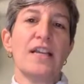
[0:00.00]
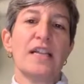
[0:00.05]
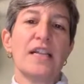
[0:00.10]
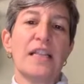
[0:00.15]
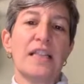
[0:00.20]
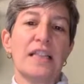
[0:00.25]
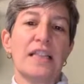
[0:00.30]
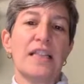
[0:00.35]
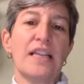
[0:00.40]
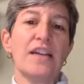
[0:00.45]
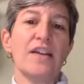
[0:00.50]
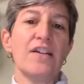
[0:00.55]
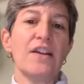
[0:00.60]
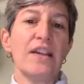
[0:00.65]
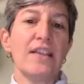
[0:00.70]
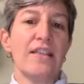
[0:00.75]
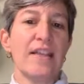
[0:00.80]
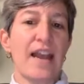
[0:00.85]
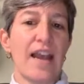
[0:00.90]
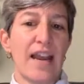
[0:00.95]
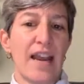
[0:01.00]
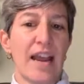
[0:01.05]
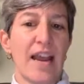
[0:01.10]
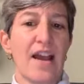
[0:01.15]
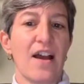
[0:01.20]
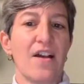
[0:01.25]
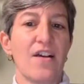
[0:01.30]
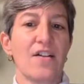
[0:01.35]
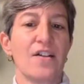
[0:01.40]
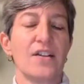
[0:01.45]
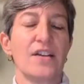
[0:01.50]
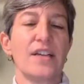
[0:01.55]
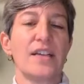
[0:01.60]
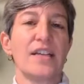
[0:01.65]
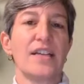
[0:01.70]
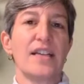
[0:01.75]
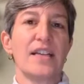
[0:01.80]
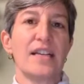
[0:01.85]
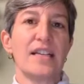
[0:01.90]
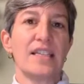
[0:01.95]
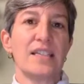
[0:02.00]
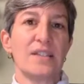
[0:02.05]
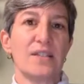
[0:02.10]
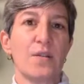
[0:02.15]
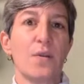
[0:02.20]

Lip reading: clearing that out is